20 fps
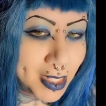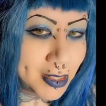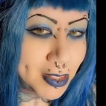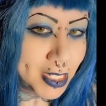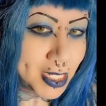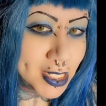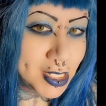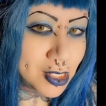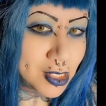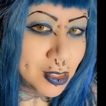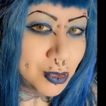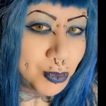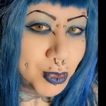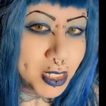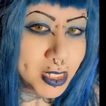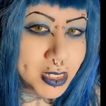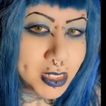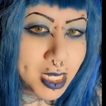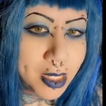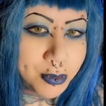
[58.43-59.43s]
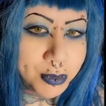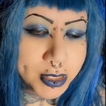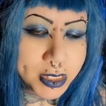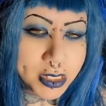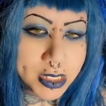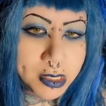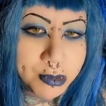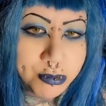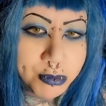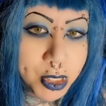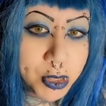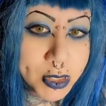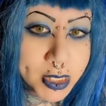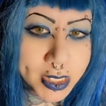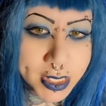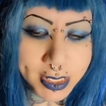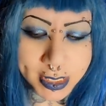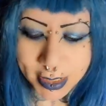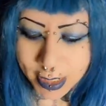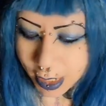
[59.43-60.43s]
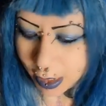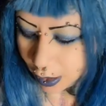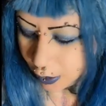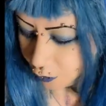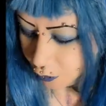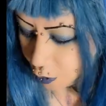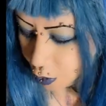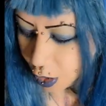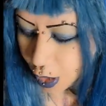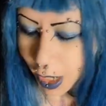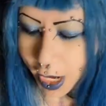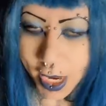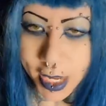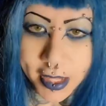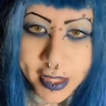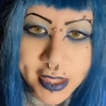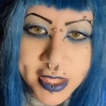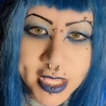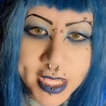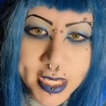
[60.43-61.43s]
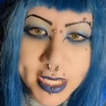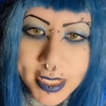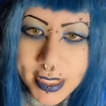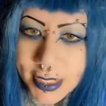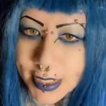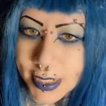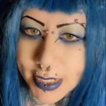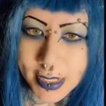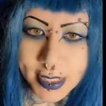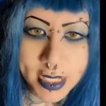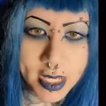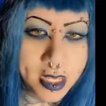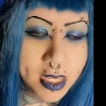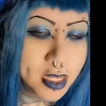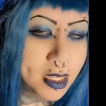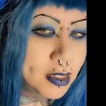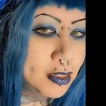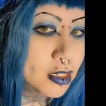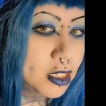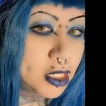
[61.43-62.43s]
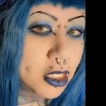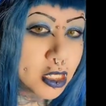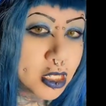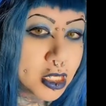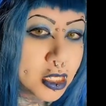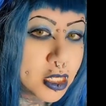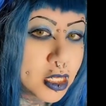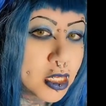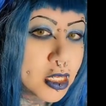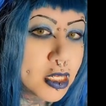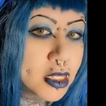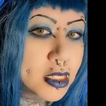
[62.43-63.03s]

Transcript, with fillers: And these are the ones I was the most excited for, and these look